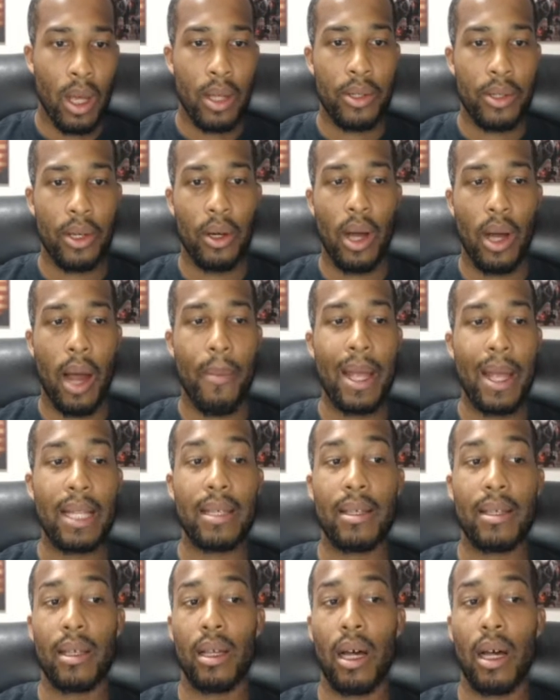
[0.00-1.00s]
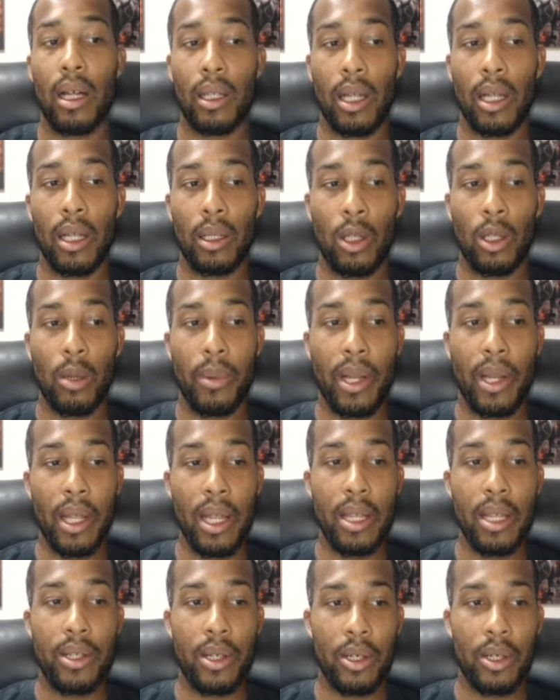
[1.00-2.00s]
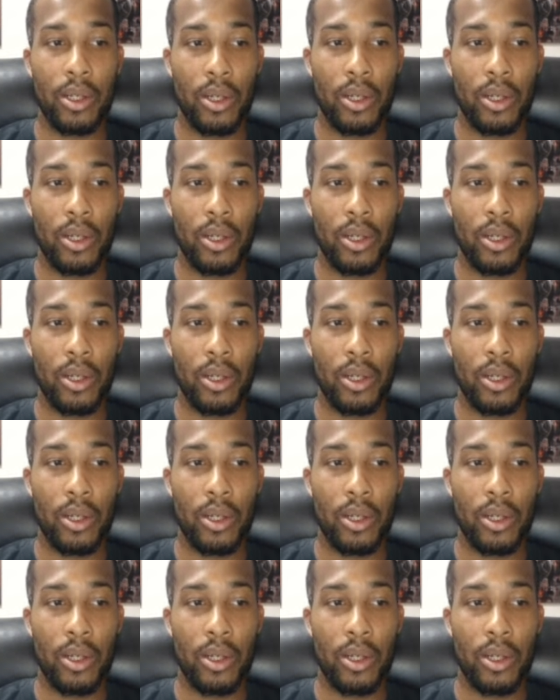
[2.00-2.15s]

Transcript: So I made this a, a little bit easier